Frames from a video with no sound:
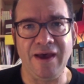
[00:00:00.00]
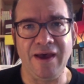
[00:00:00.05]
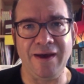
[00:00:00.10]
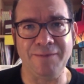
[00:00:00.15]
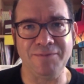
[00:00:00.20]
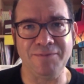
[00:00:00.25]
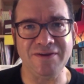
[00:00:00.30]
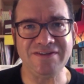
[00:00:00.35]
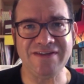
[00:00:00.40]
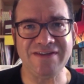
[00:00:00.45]

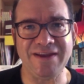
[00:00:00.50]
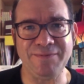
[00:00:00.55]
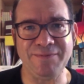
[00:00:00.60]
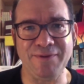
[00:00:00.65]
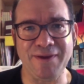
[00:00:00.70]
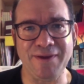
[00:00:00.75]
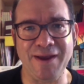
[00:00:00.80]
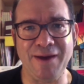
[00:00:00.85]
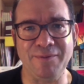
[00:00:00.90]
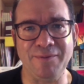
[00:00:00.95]
Please keep
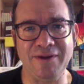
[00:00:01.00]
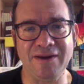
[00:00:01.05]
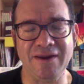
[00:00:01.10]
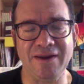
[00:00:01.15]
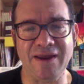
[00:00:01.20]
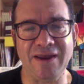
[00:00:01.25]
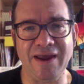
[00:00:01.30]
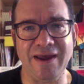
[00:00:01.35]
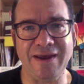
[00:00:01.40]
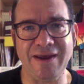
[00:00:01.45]
it
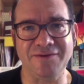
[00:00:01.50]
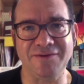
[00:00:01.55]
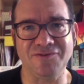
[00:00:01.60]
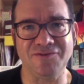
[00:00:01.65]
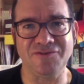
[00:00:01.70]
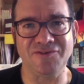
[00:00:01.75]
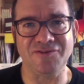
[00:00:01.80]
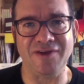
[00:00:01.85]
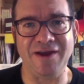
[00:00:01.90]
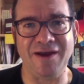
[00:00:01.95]
coming.
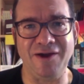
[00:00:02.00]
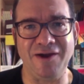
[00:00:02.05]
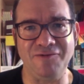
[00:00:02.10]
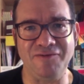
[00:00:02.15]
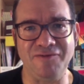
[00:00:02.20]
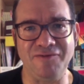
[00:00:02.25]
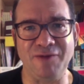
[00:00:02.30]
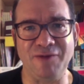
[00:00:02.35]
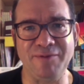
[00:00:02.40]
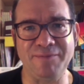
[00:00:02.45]
And
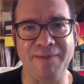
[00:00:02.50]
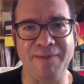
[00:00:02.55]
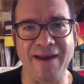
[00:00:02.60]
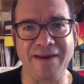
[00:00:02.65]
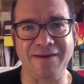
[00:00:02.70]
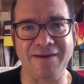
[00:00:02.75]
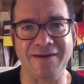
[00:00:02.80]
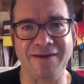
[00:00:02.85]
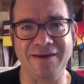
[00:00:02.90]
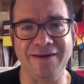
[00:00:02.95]
hopefully I'll be
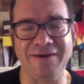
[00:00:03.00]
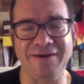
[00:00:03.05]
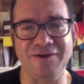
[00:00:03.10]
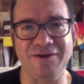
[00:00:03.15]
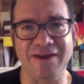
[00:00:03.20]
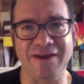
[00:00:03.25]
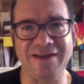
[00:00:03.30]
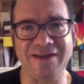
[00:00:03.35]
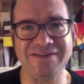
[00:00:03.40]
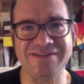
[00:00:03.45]
back a little
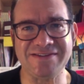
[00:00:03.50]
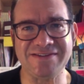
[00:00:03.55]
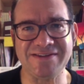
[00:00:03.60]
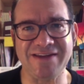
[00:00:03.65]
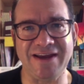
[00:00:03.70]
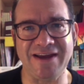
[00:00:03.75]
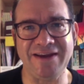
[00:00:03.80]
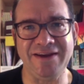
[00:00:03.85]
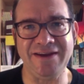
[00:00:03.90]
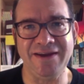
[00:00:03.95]
later
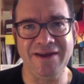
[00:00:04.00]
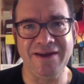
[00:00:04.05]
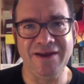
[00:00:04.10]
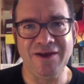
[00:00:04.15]
today